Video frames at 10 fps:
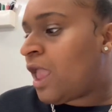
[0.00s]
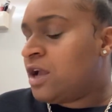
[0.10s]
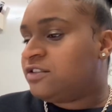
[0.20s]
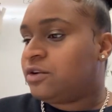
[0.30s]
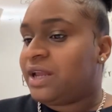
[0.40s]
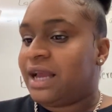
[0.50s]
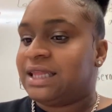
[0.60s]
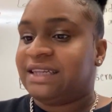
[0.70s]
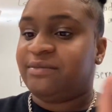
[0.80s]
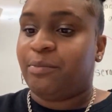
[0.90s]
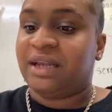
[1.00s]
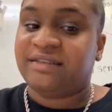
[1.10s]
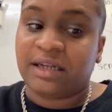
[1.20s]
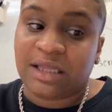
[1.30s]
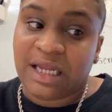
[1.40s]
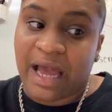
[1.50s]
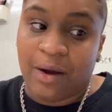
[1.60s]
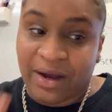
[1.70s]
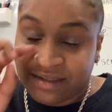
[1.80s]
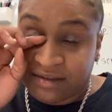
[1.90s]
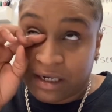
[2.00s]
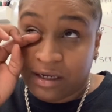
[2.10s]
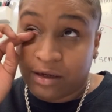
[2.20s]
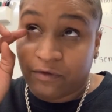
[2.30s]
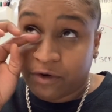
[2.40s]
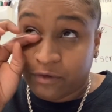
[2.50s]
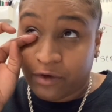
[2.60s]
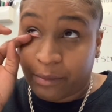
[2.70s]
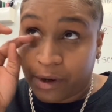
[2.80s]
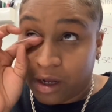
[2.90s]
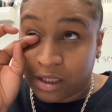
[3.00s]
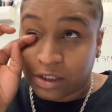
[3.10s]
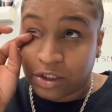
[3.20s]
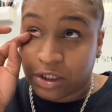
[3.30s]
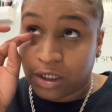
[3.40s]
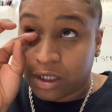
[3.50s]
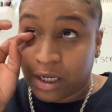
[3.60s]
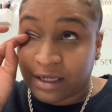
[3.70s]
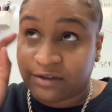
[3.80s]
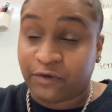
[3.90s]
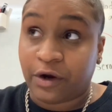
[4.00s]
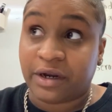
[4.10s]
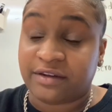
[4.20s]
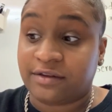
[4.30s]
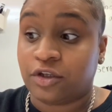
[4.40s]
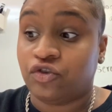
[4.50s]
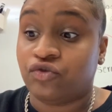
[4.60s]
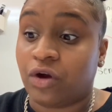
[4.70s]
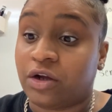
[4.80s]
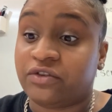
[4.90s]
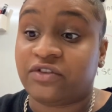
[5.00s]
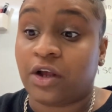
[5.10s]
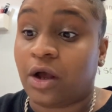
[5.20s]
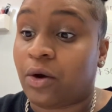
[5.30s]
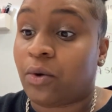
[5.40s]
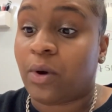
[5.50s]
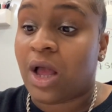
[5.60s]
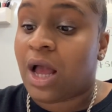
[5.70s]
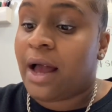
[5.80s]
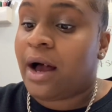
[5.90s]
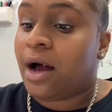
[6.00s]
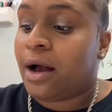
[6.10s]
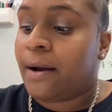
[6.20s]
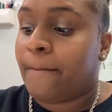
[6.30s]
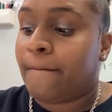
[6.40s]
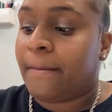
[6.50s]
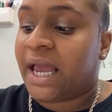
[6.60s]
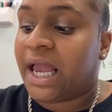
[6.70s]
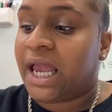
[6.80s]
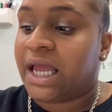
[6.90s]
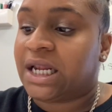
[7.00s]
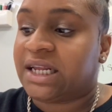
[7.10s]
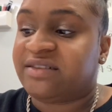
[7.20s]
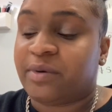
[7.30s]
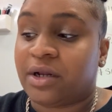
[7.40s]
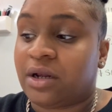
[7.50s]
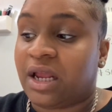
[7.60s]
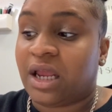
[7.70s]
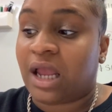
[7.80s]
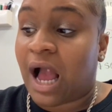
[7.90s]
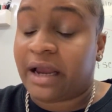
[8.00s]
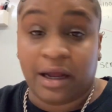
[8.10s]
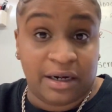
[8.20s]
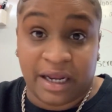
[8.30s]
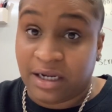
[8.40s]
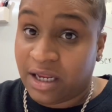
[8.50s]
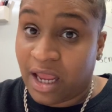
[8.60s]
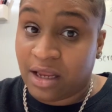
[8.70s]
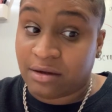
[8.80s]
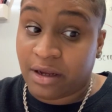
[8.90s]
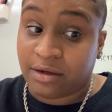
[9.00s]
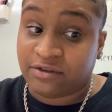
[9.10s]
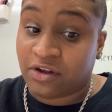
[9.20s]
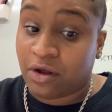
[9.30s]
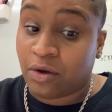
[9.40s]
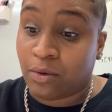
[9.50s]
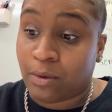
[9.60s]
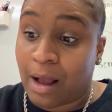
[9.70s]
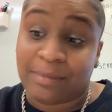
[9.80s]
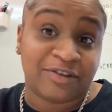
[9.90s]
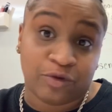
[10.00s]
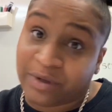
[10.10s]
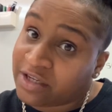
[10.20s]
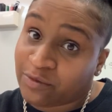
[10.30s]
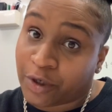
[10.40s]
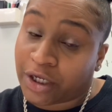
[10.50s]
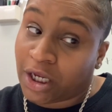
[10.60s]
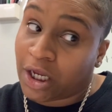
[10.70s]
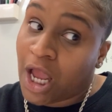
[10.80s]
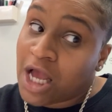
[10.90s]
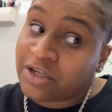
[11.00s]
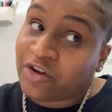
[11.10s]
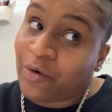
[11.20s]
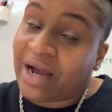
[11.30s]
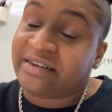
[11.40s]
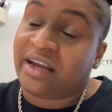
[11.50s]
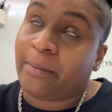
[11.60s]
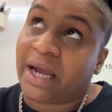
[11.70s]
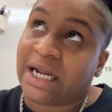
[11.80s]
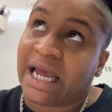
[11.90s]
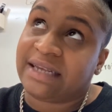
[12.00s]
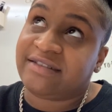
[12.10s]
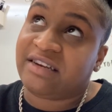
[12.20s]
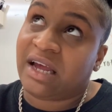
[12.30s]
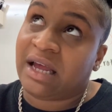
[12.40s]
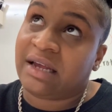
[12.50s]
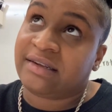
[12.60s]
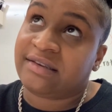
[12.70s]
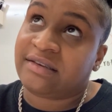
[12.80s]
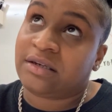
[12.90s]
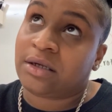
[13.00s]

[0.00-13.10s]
So yeah, that's basically how I study for pharmacology as far as the drugs go. And I got a 98, so I'm assuming it's working. So I take my next test,